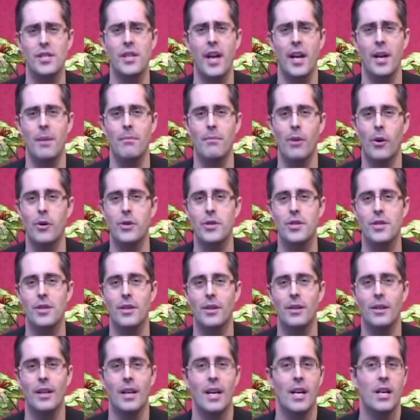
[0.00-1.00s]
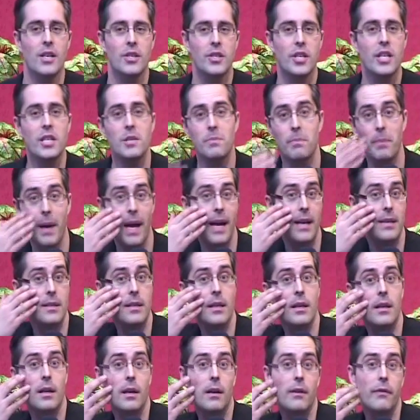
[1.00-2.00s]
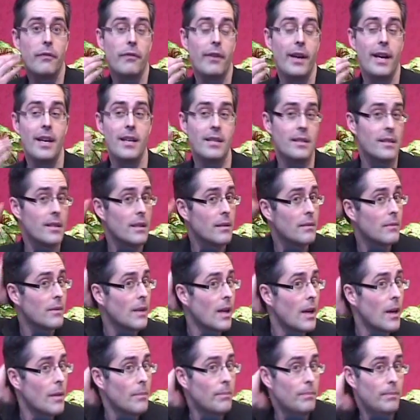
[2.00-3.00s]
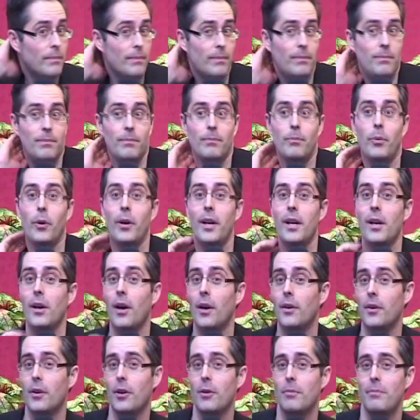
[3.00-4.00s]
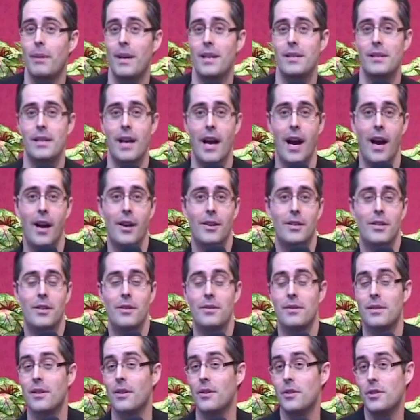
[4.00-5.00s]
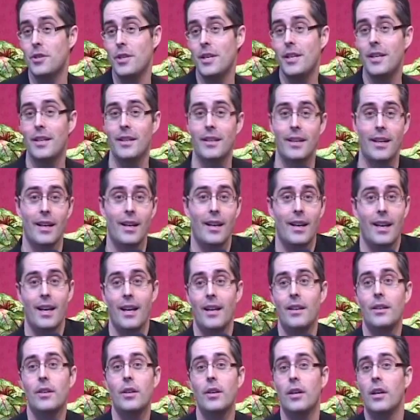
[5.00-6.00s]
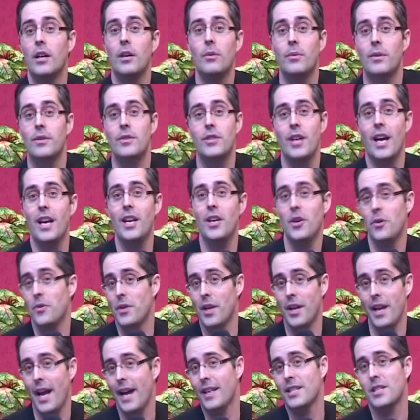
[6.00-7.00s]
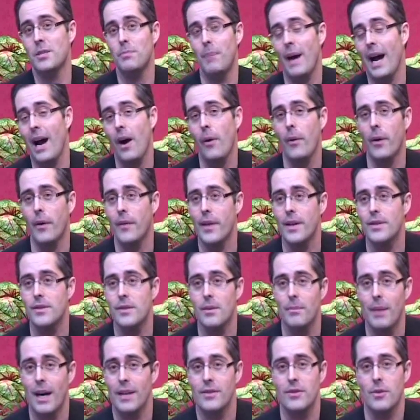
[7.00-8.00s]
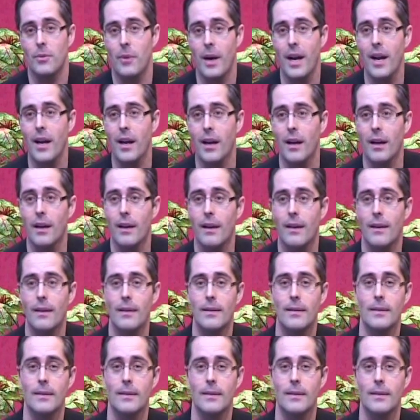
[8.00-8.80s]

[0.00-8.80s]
She's not emotional. She's painting her face and putting on her best hairdo so she can get in good with Jehu, the next power that's about to reign.